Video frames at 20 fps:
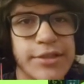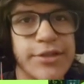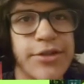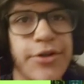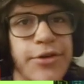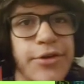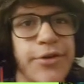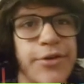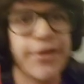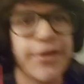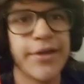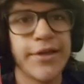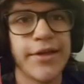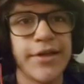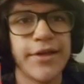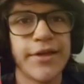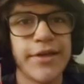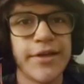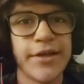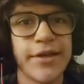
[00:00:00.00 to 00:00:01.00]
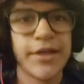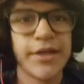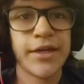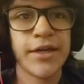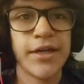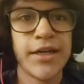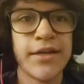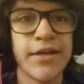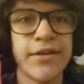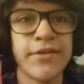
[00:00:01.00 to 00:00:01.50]
no.
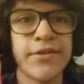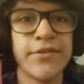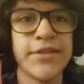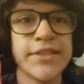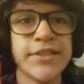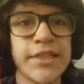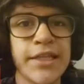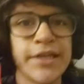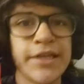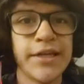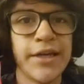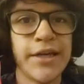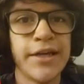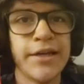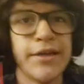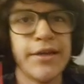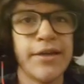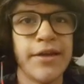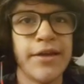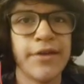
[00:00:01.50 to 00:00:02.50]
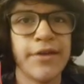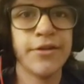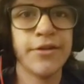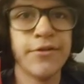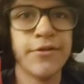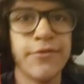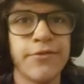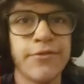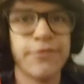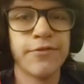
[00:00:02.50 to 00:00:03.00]
If this had like a negative